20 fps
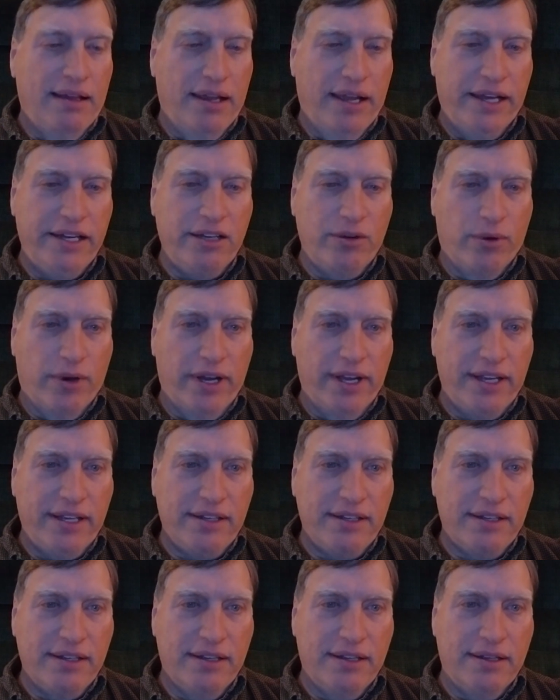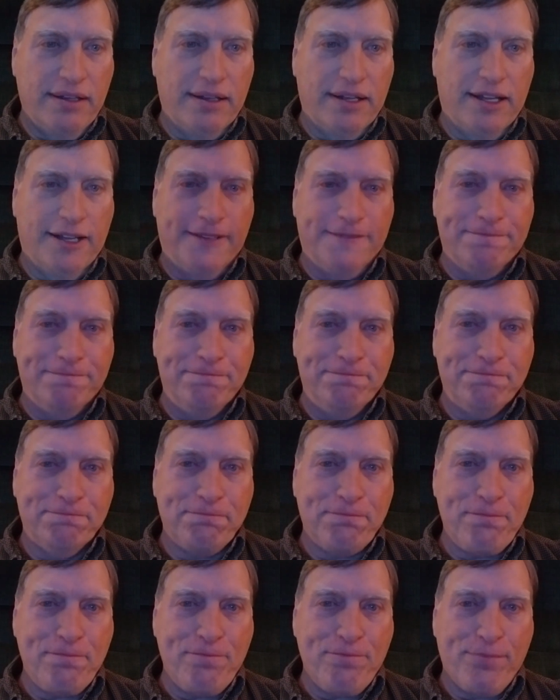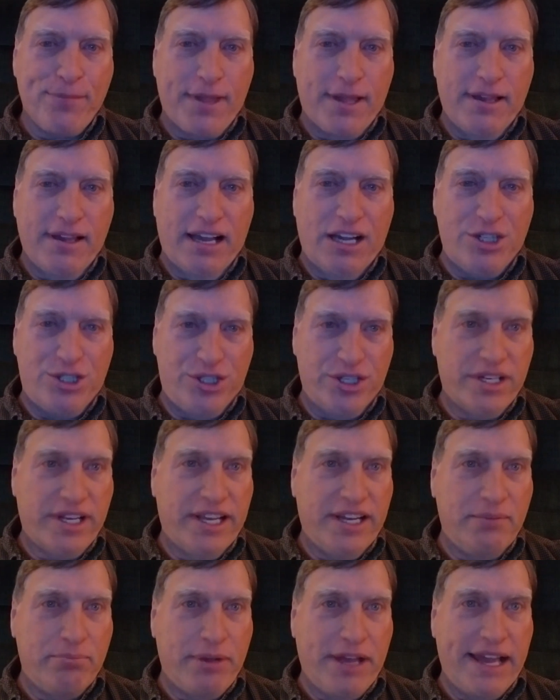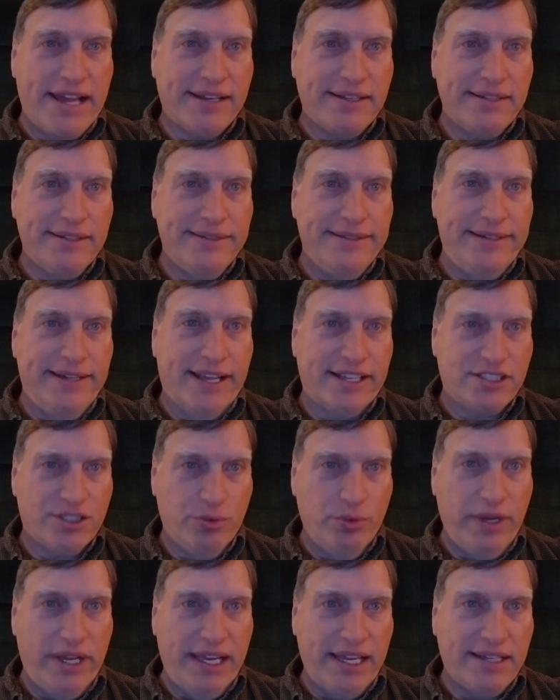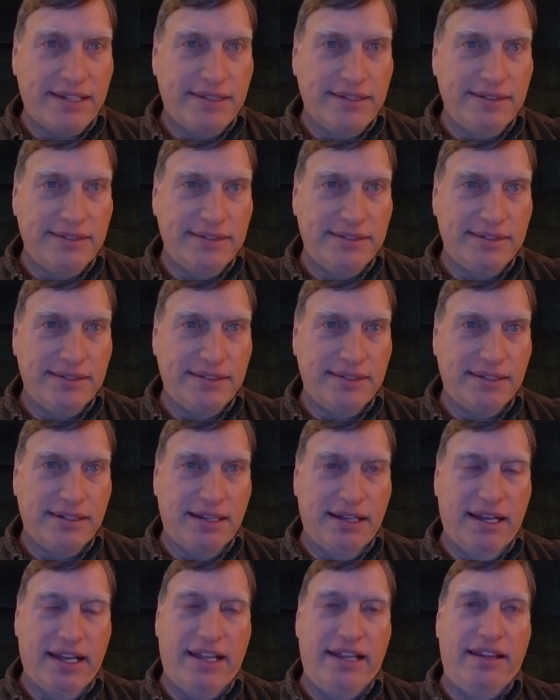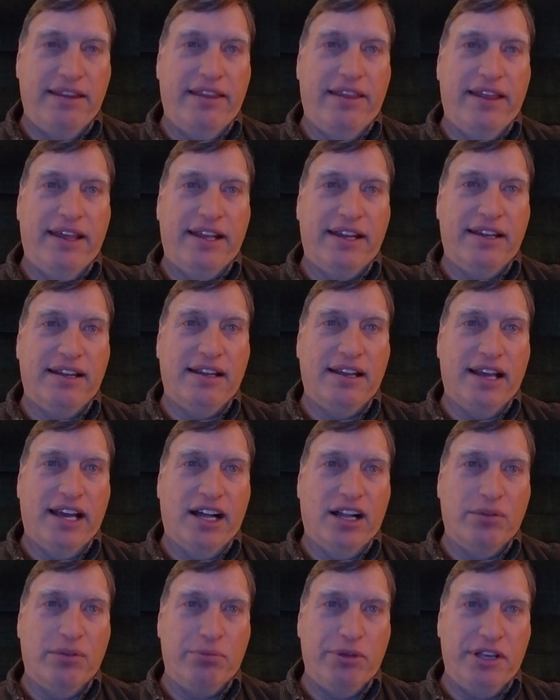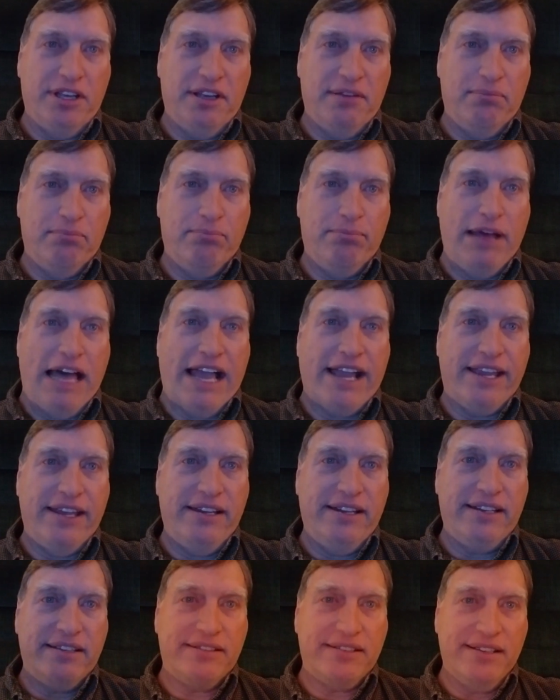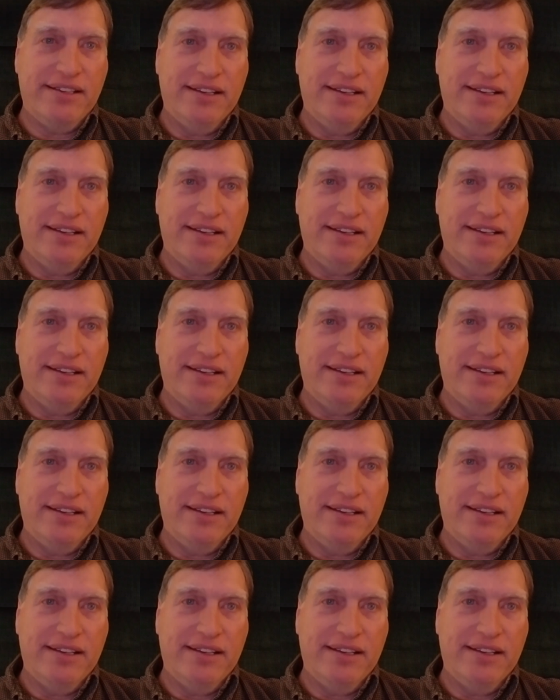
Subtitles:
Anyway, I should get it back next week, and then I'll be packing it